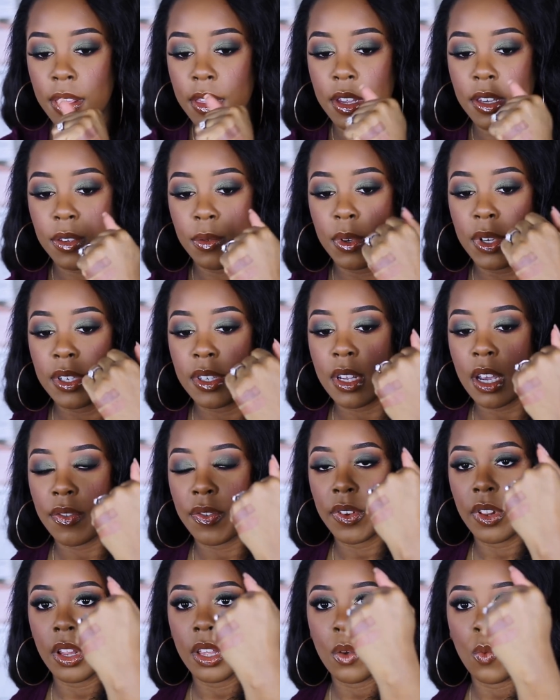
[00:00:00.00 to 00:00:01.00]
This one is
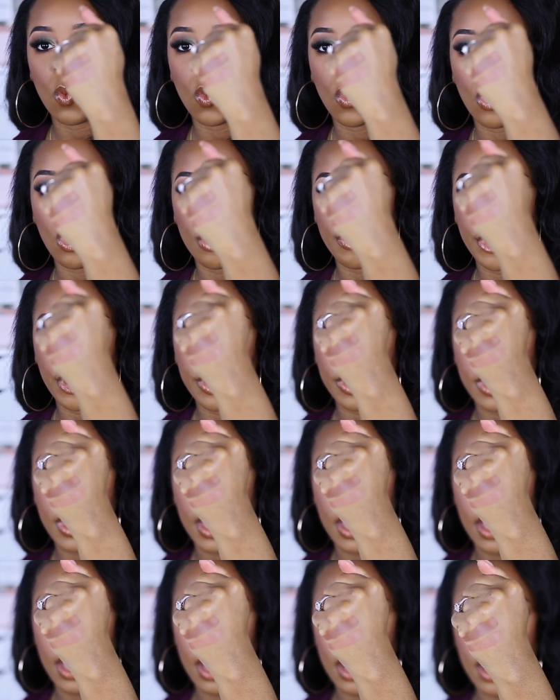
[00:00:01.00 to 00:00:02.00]
definitely warmer
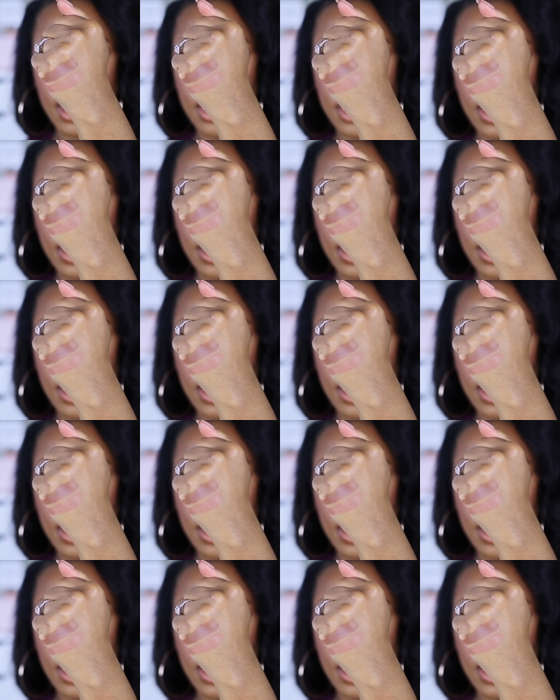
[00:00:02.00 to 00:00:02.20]
than